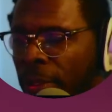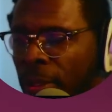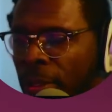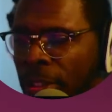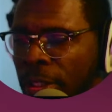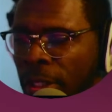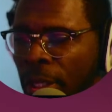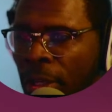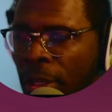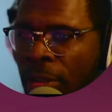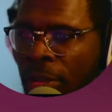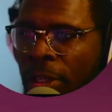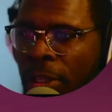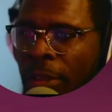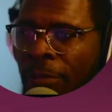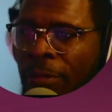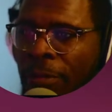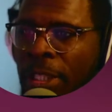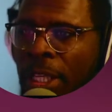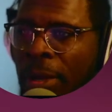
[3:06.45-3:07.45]
So
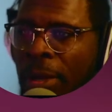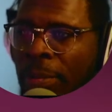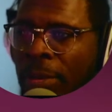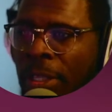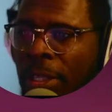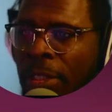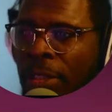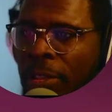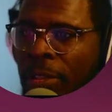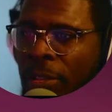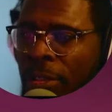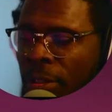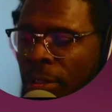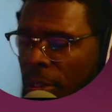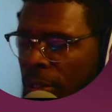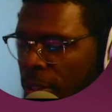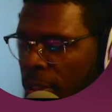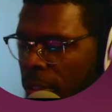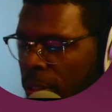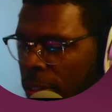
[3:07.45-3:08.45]
if you type in
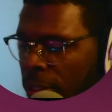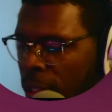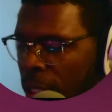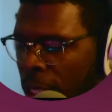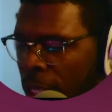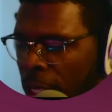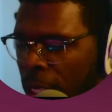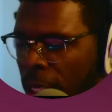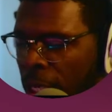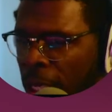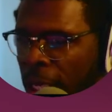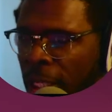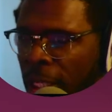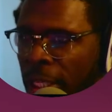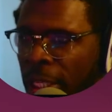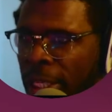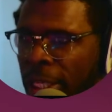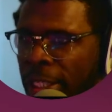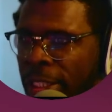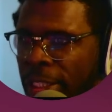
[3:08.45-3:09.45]

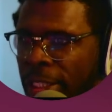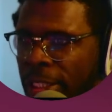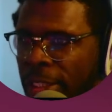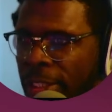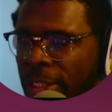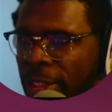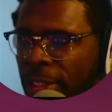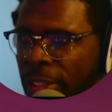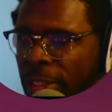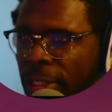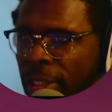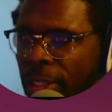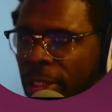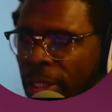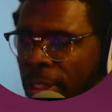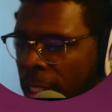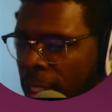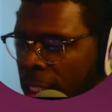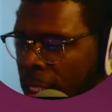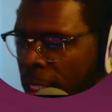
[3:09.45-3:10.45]
ls
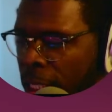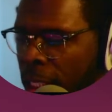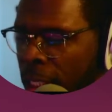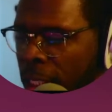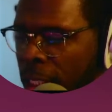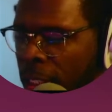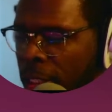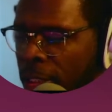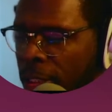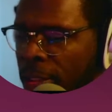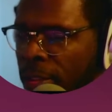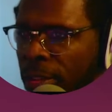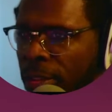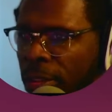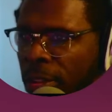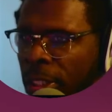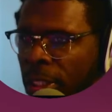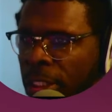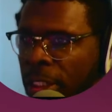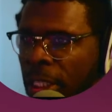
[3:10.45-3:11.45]
and then
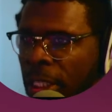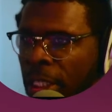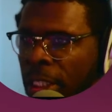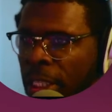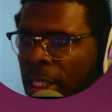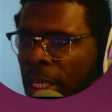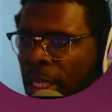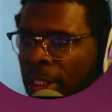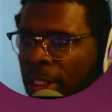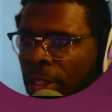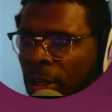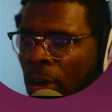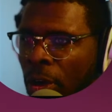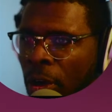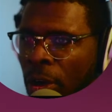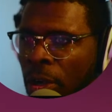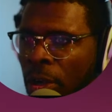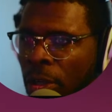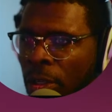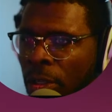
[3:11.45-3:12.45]
let's say -all,